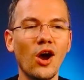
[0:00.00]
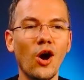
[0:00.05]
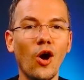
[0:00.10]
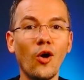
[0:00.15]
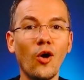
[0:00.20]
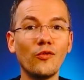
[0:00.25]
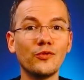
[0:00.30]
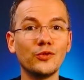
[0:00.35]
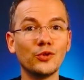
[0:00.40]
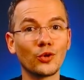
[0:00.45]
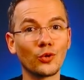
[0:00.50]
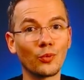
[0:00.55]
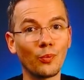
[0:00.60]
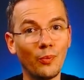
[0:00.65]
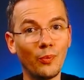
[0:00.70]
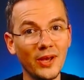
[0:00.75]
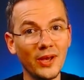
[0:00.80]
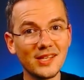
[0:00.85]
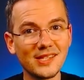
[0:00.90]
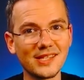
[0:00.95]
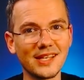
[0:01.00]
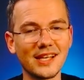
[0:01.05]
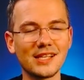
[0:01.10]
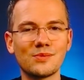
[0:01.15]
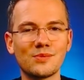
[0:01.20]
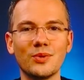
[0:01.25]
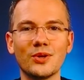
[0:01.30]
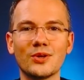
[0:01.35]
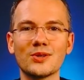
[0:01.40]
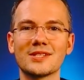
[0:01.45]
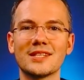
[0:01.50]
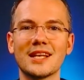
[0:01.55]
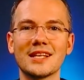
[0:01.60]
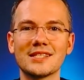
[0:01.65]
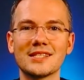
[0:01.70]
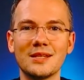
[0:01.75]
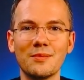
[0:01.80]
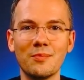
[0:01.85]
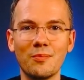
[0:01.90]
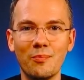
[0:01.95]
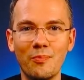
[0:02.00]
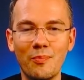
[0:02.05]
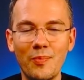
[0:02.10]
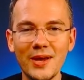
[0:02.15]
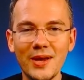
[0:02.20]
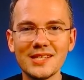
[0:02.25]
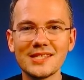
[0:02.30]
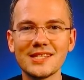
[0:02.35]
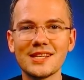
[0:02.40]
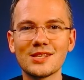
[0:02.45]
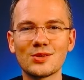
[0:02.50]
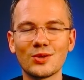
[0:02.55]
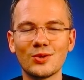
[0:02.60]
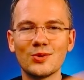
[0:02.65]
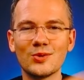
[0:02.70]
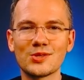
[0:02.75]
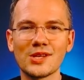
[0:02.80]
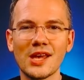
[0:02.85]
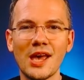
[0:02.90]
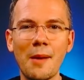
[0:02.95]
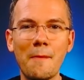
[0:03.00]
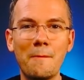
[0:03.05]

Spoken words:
of your business, because that's the business who's